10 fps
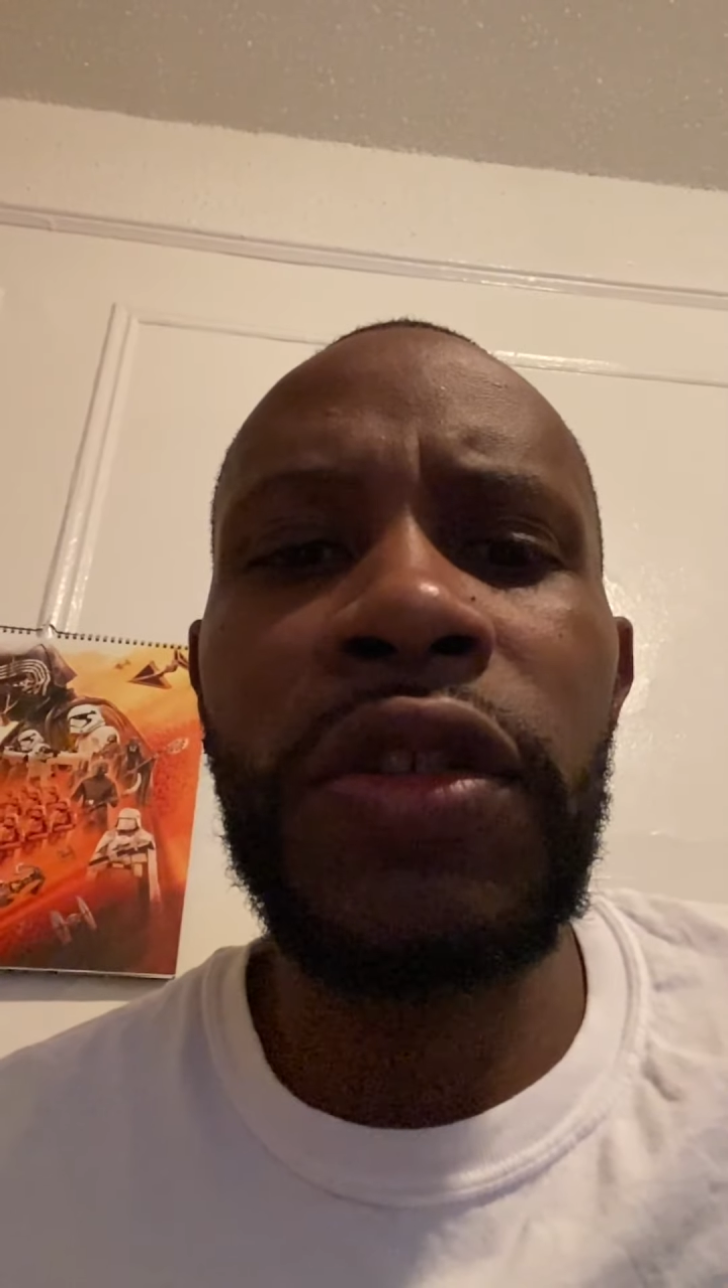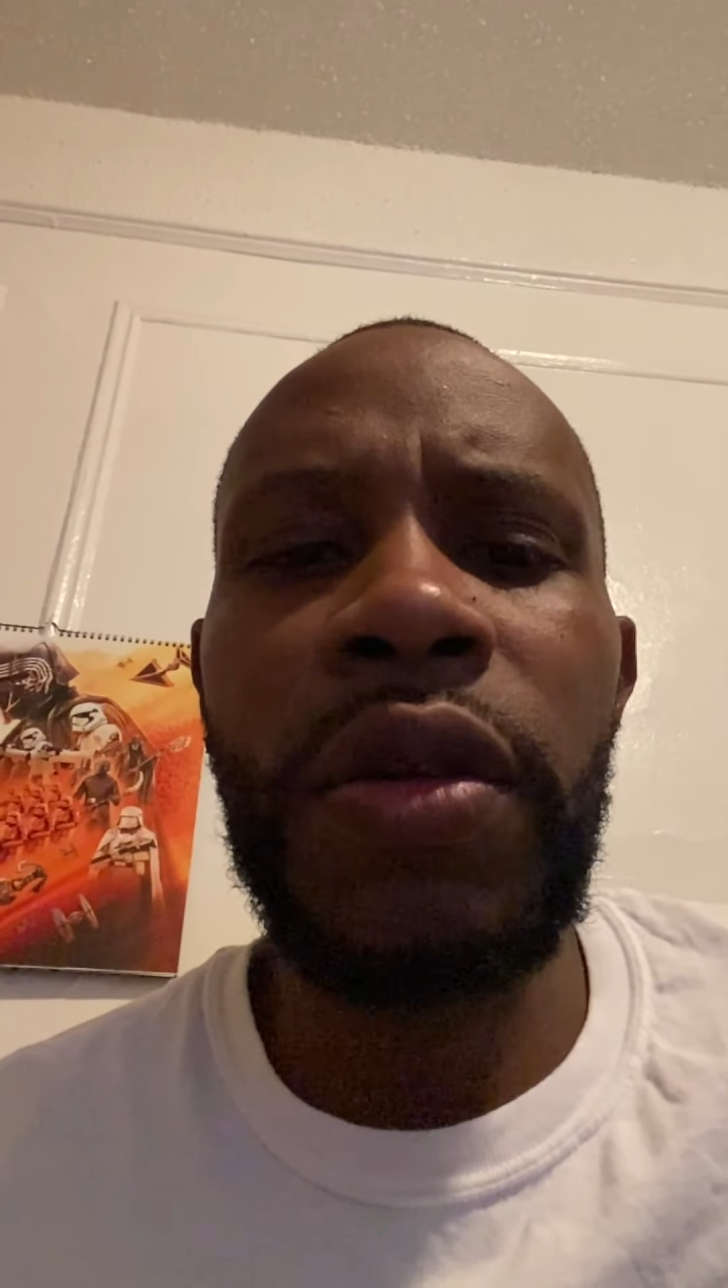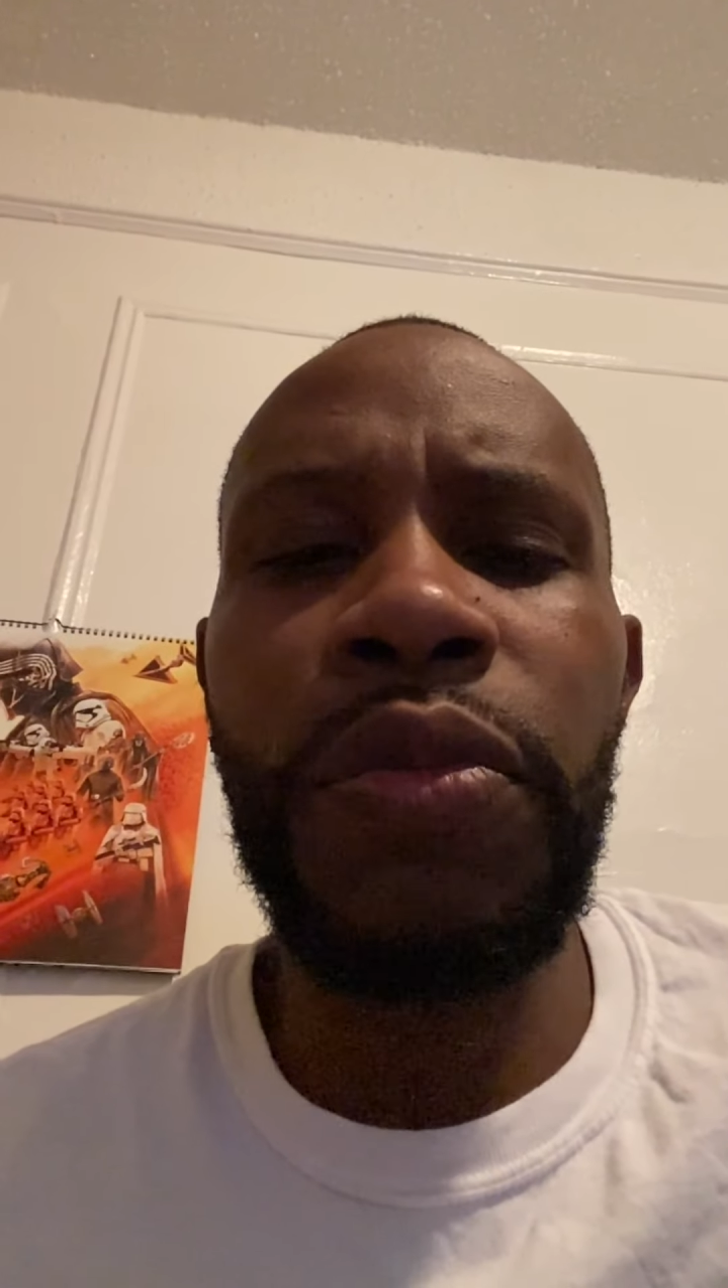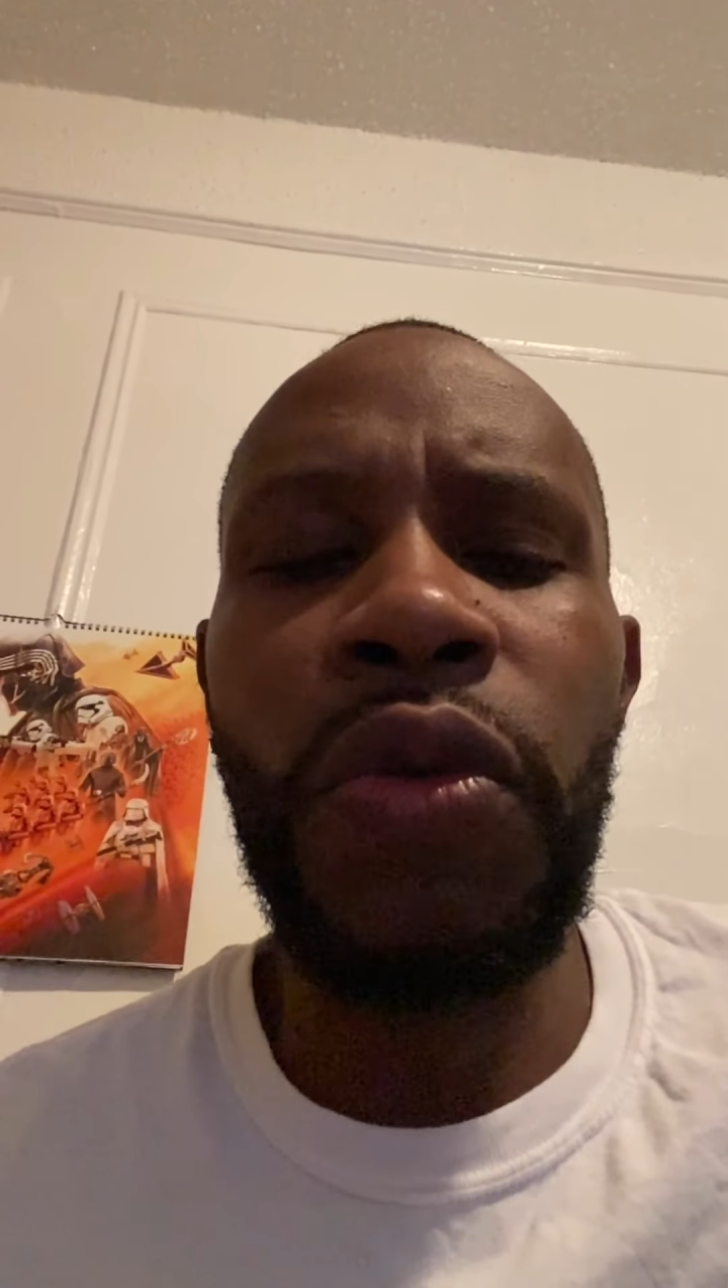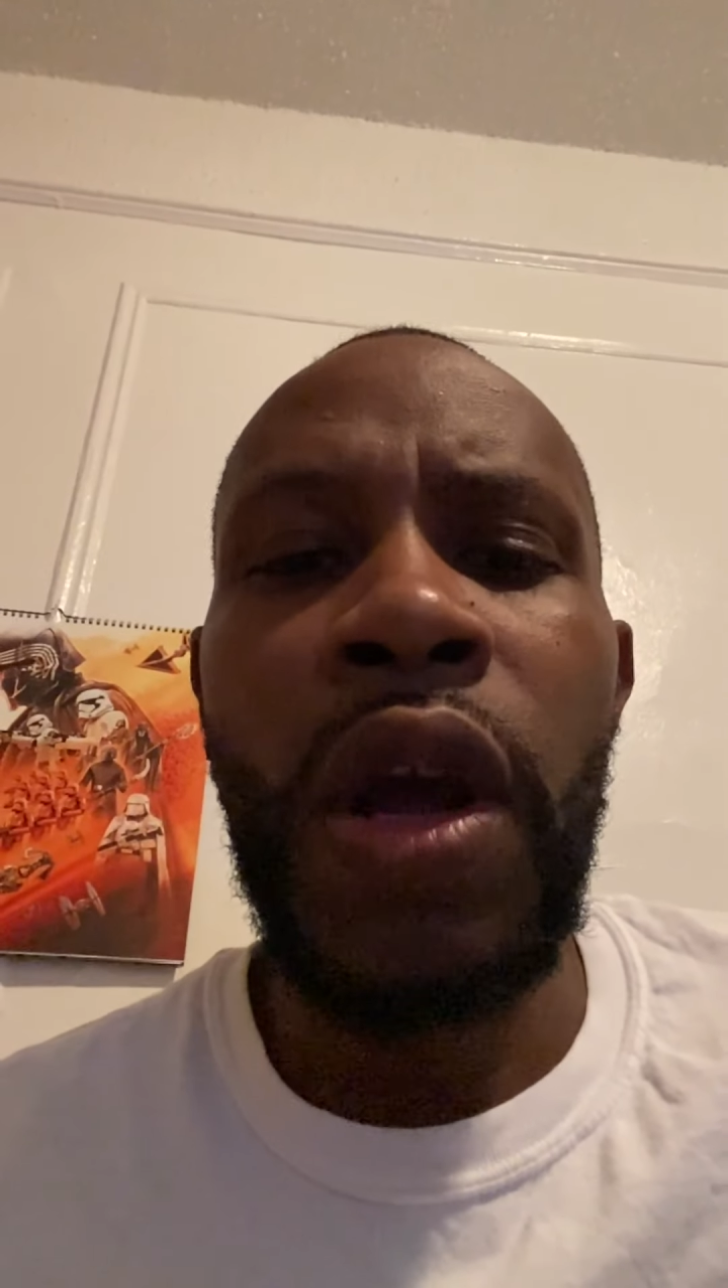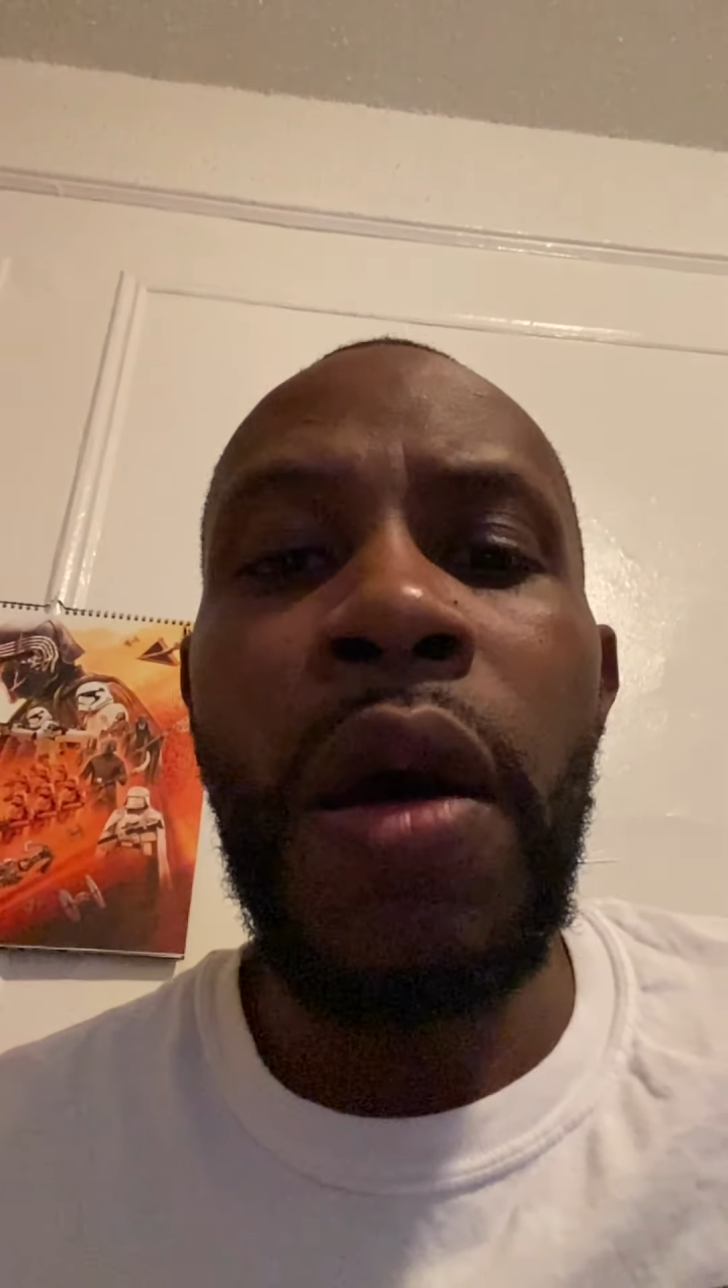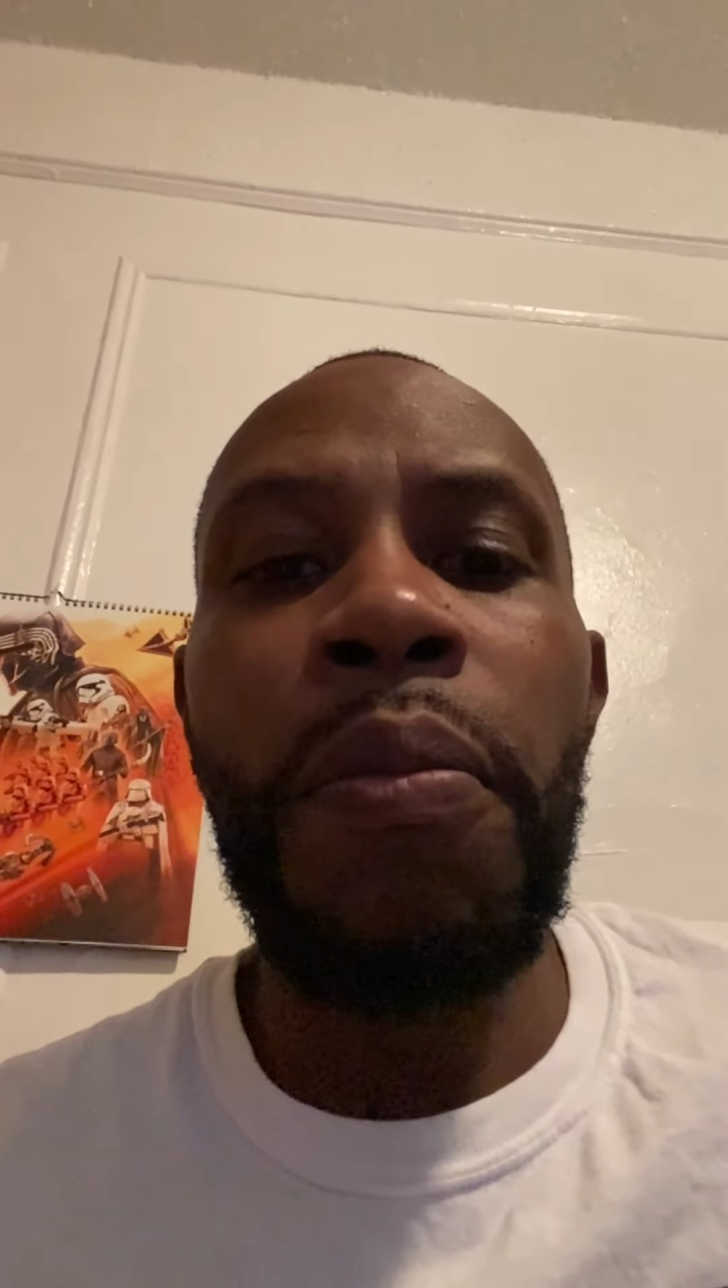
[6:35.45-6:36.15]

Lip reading: simple.